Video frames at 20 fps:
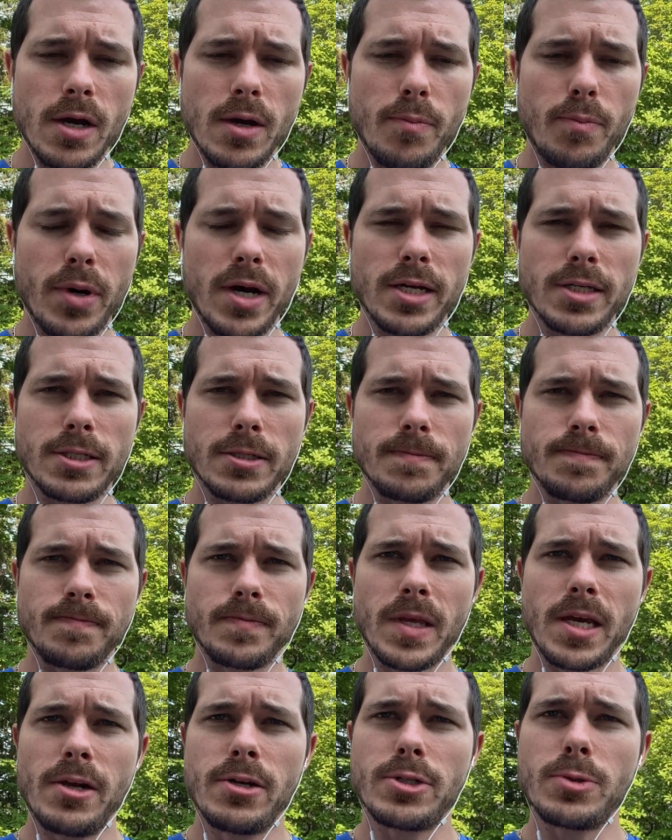But
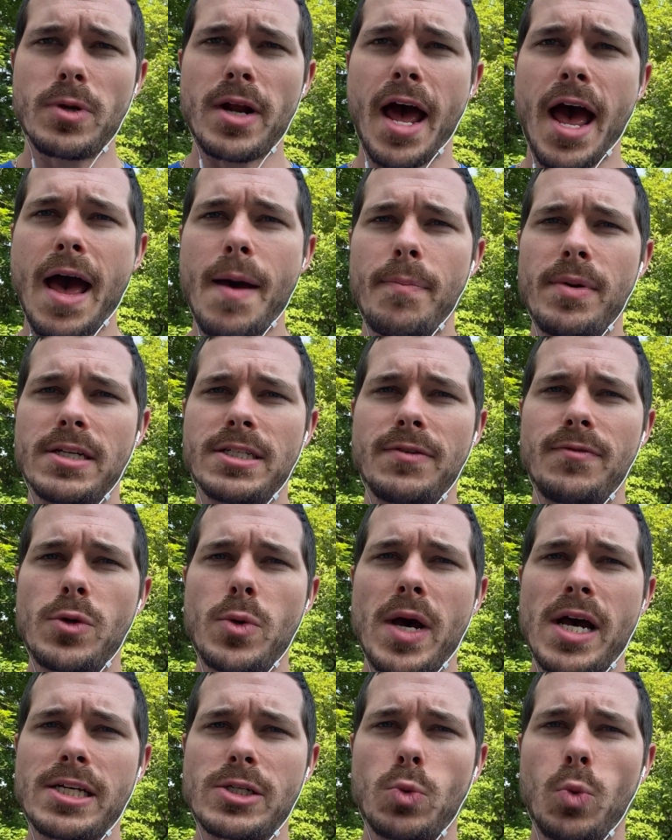here's what happens if
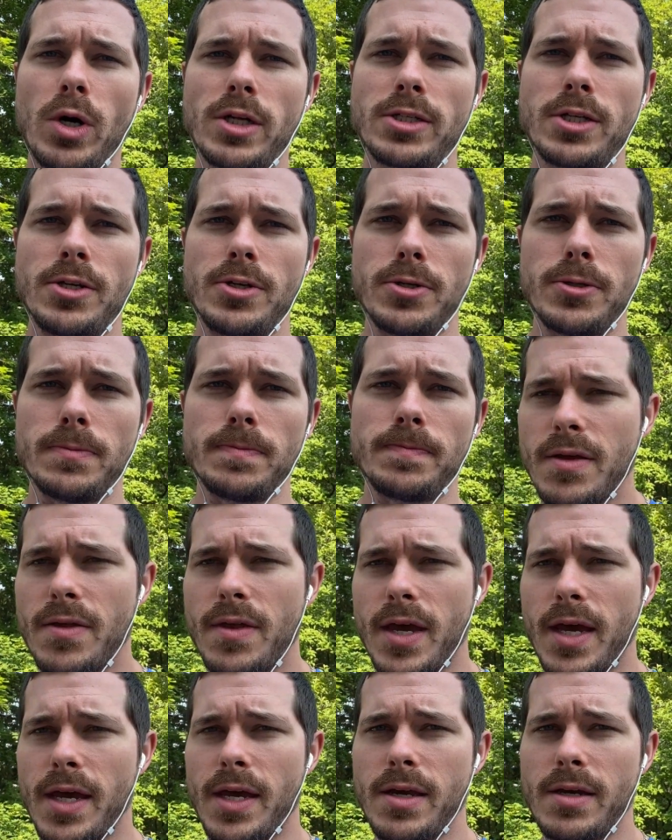you ask what to do
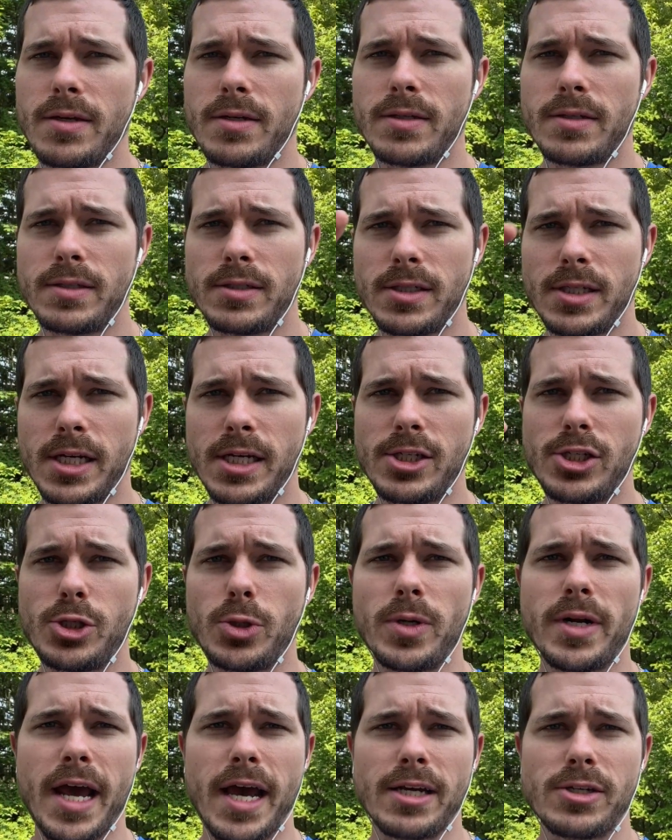they teach
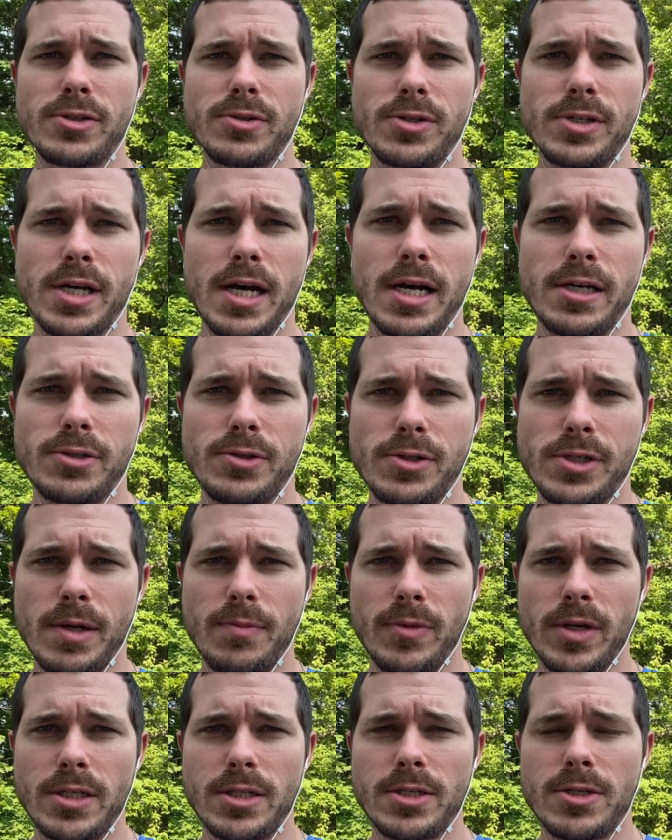you an exercise or
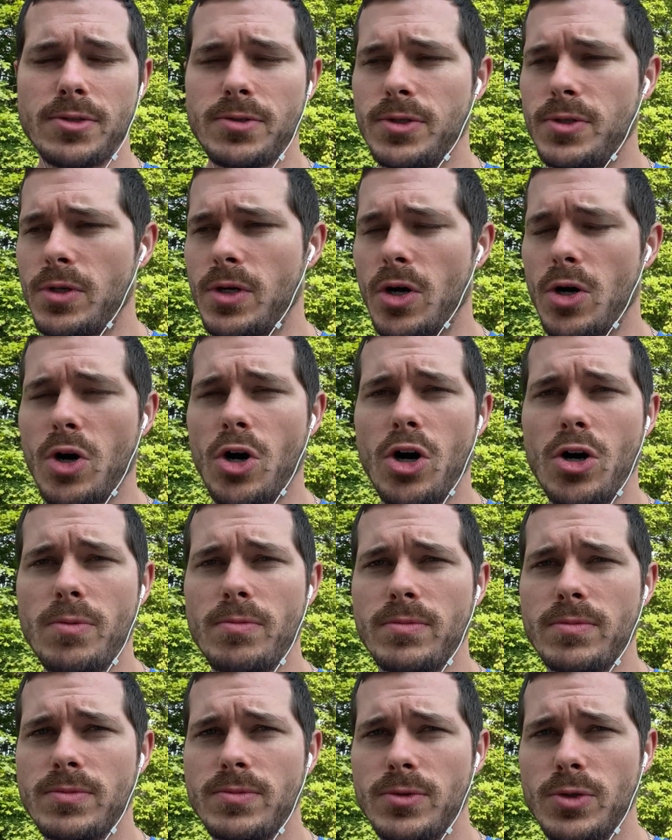something to do. You go
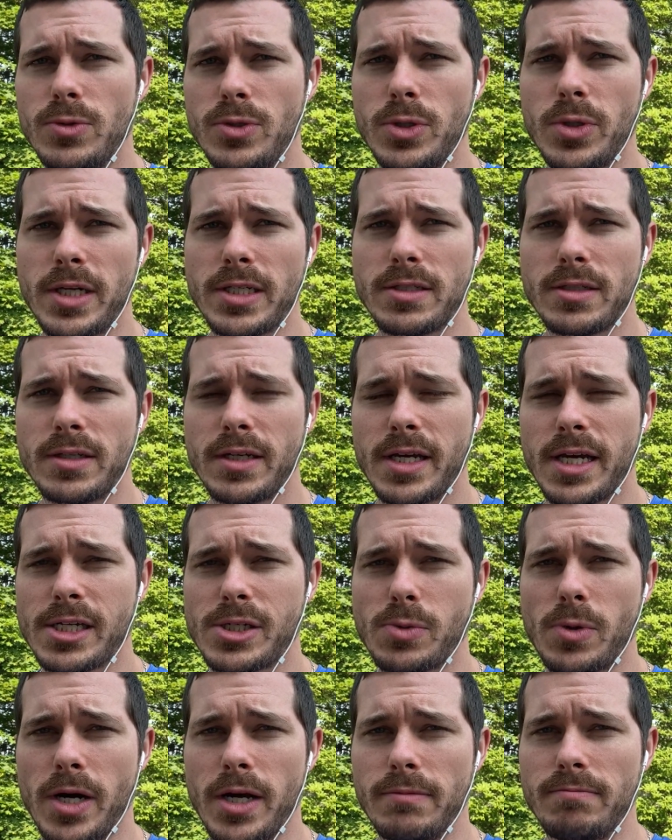home, you do it, and
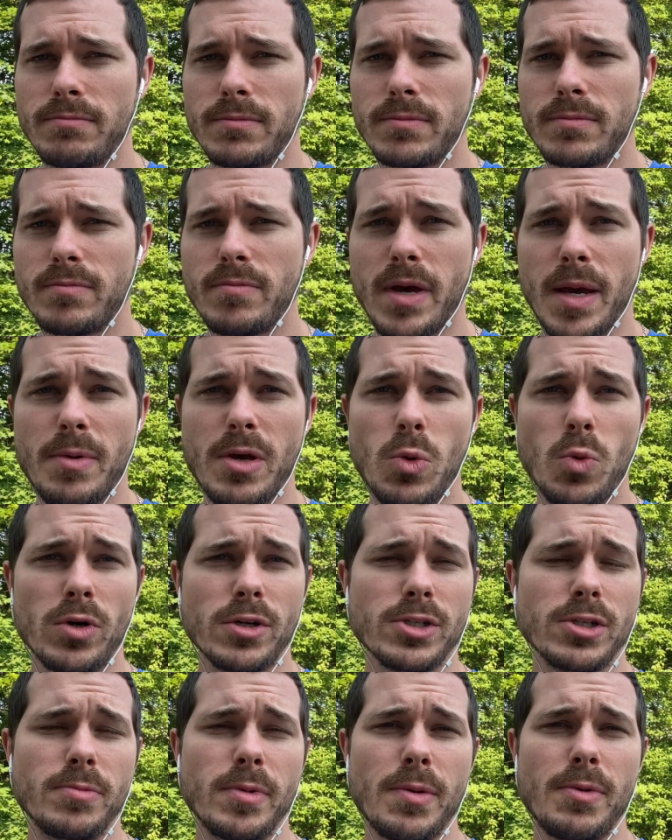guess what? Maybe it
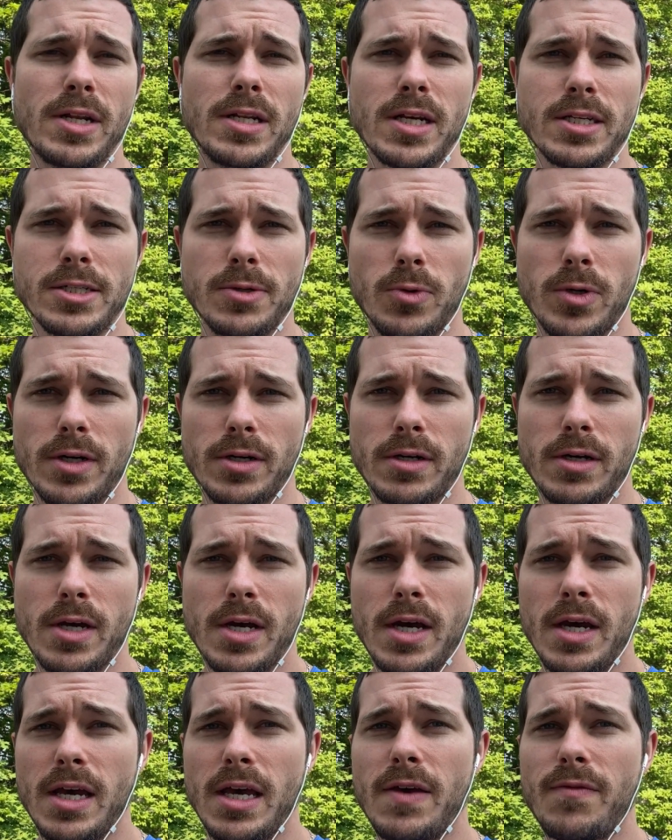works or maybe it doesn't work.
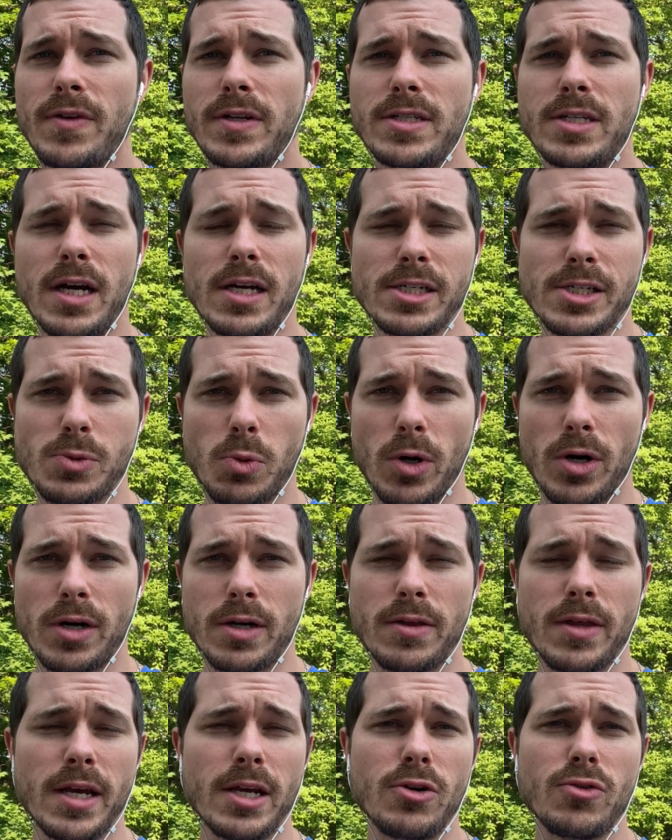If it does
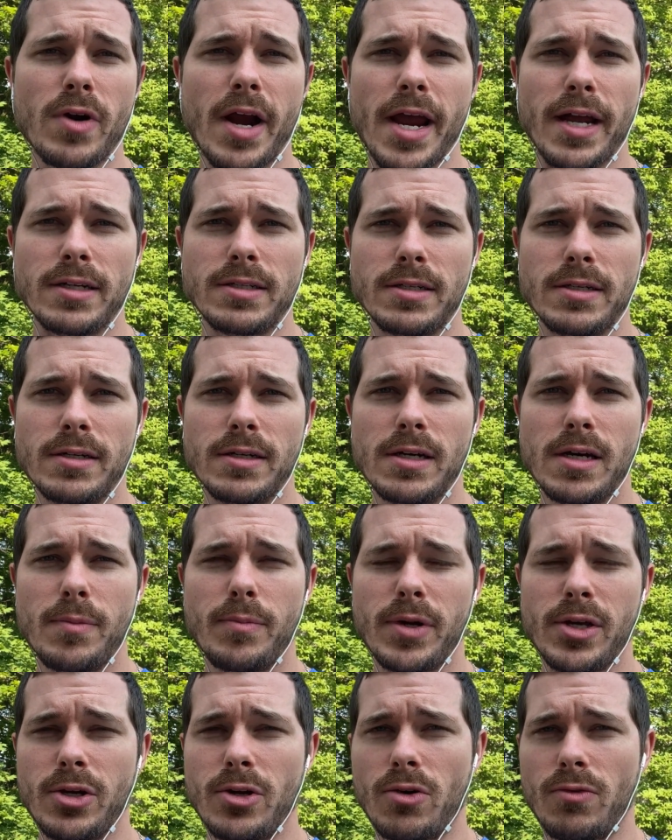work, then great,
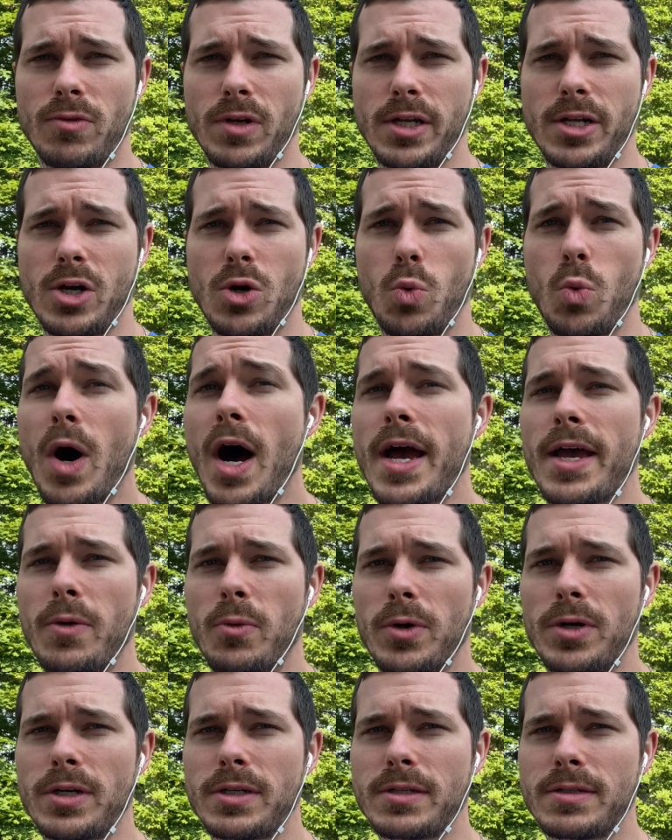but you don't really know why it
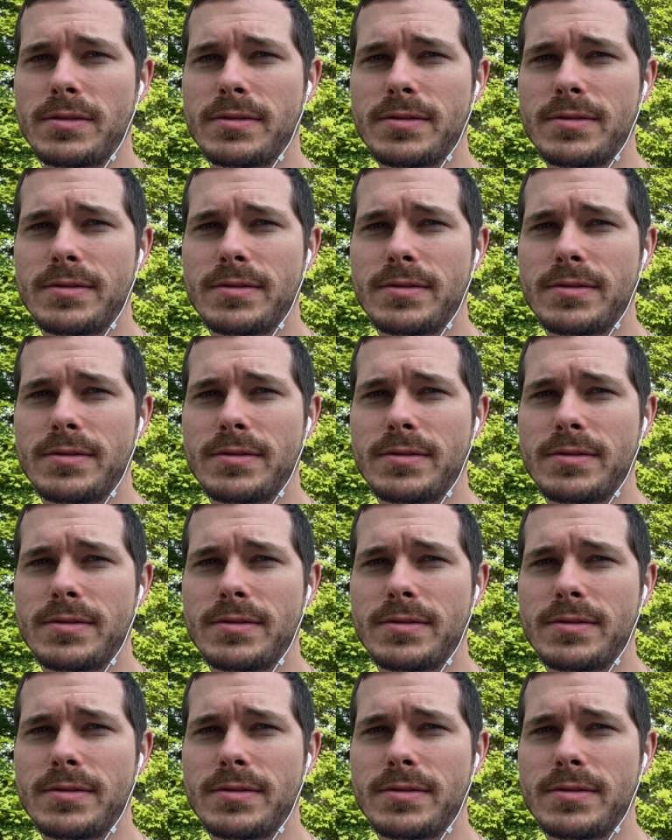worked